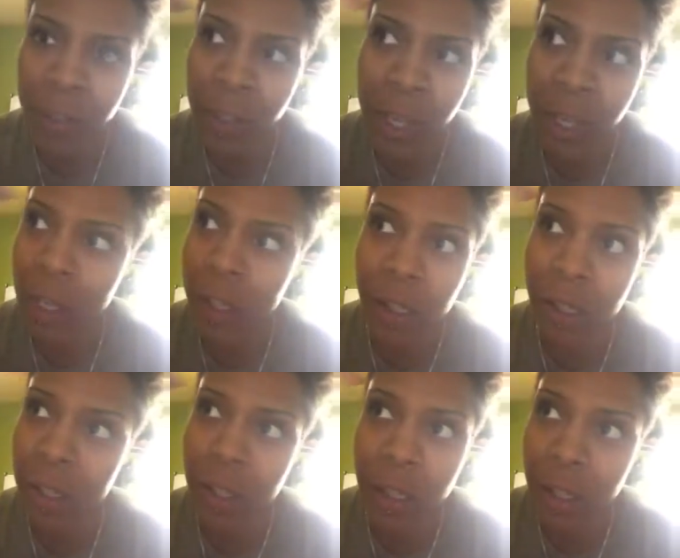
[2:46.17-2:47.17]
on like
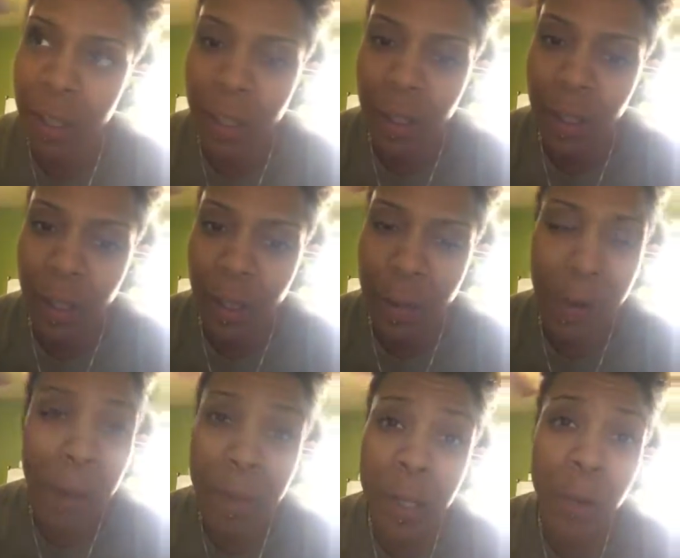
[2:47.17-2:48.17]

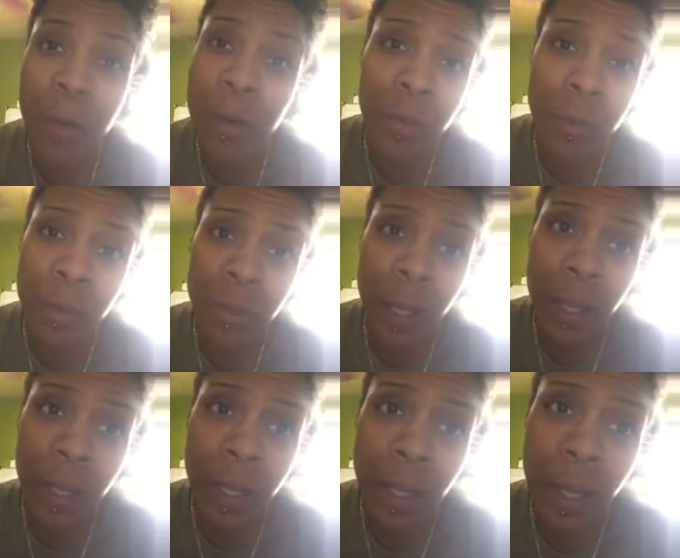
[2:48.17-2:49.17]
what I be going through.
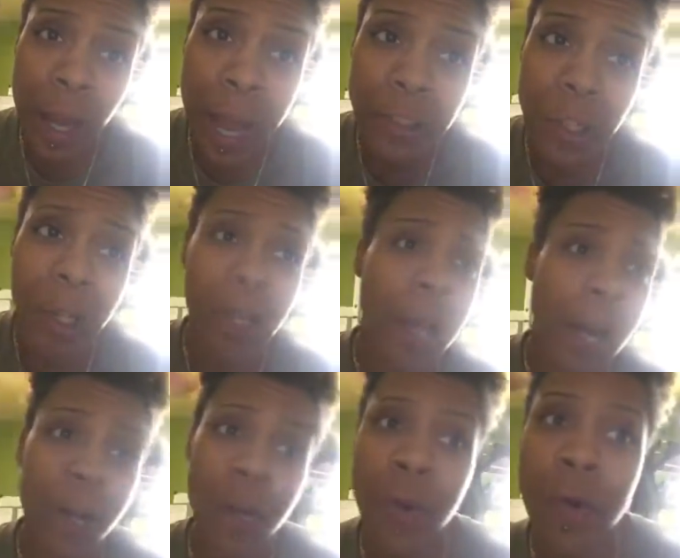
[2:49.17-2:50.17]
Like, I talk a
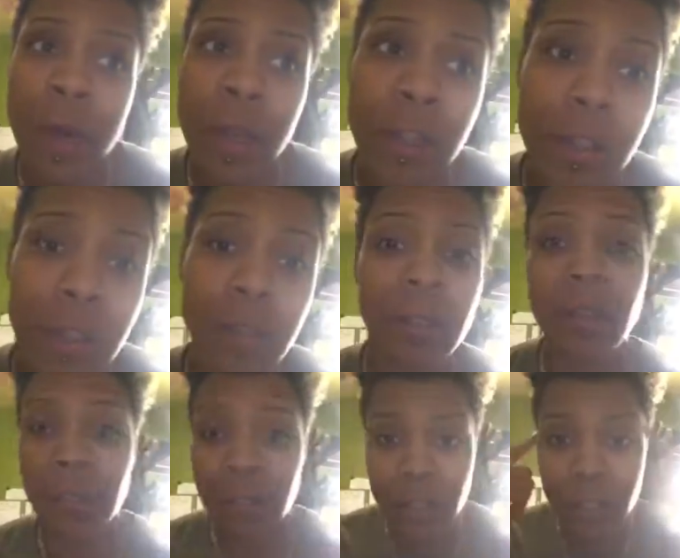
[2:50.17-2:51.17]
lot of noise
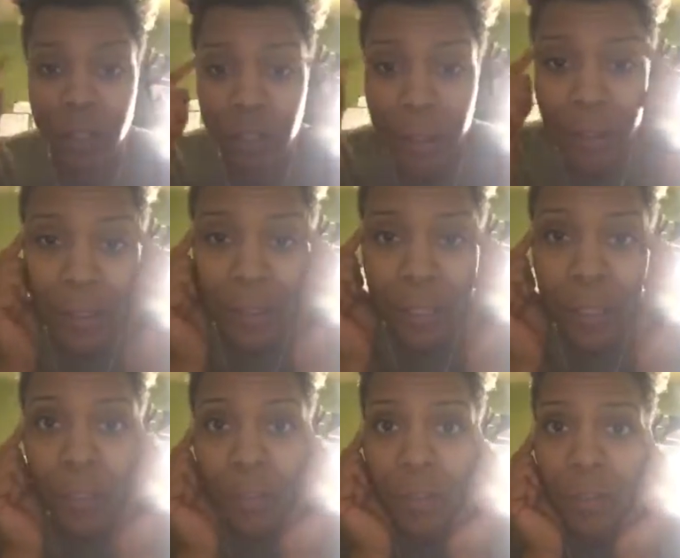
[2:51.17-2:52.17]
just to myself,